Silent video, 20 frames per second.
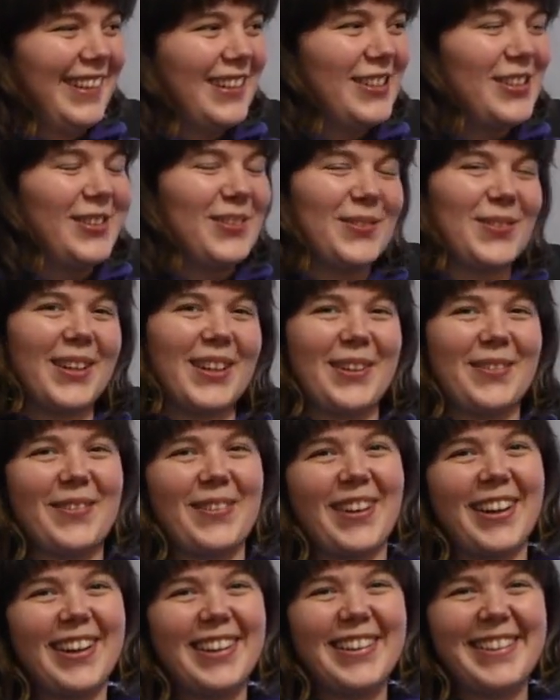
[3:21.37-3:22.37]
He's fighting
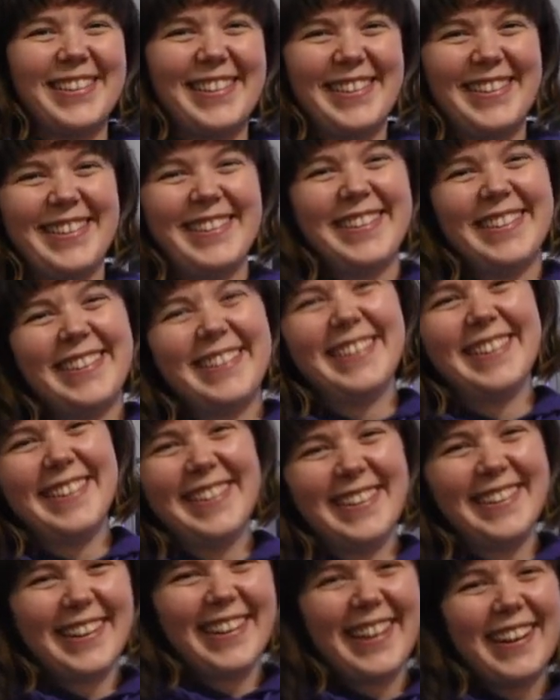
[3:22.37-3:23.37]
fires.
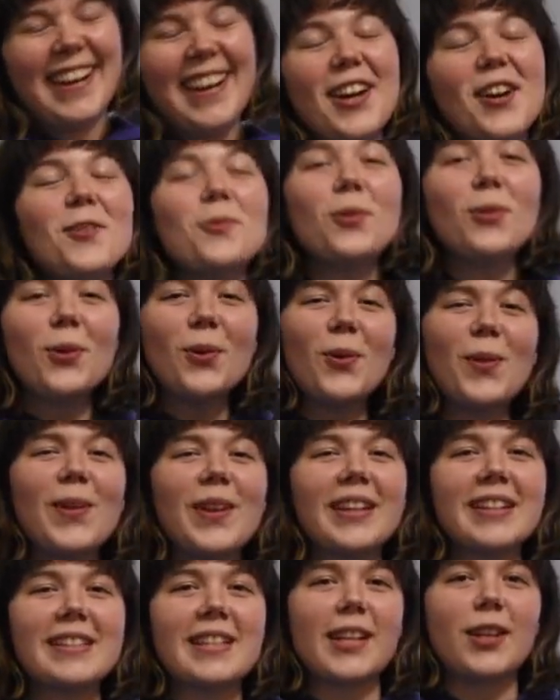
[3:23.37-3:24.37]
Well, the whole
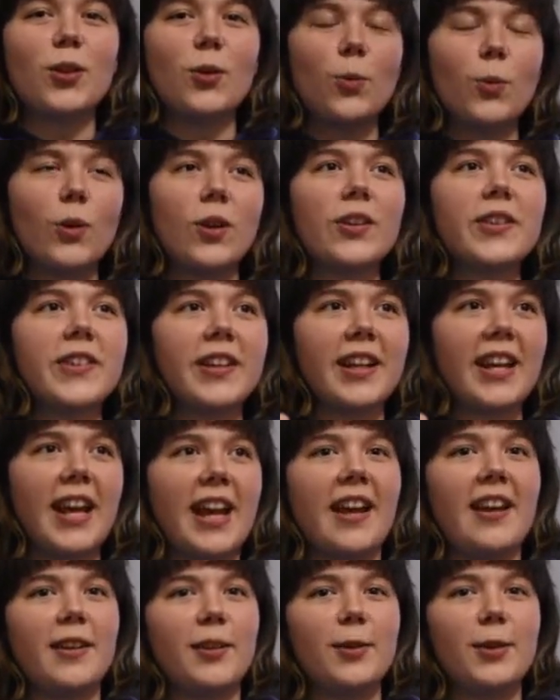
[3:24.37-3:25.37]
thing is like, the world's gonna
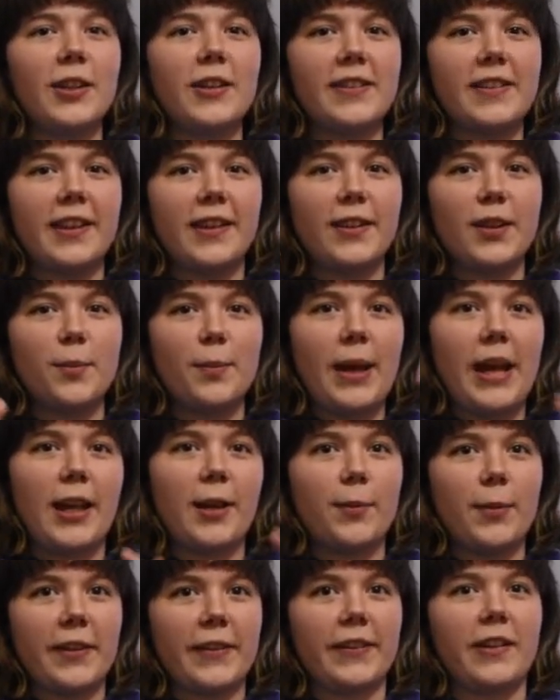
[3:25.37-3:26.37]
end because like the
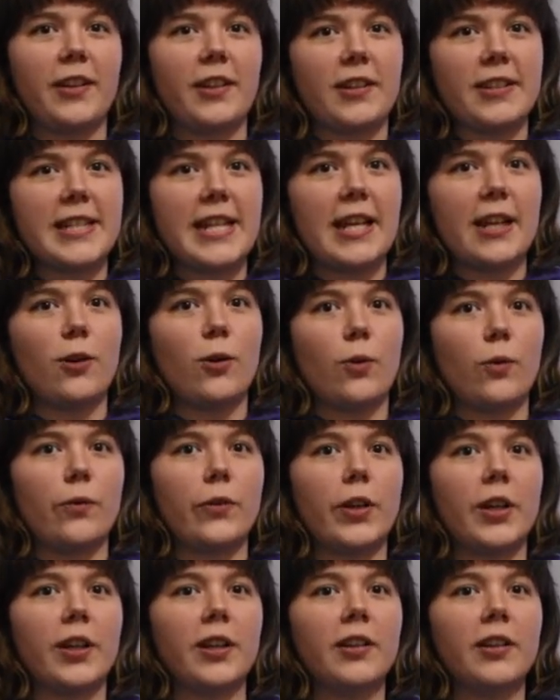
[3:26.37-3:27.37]
magma is gonna take over.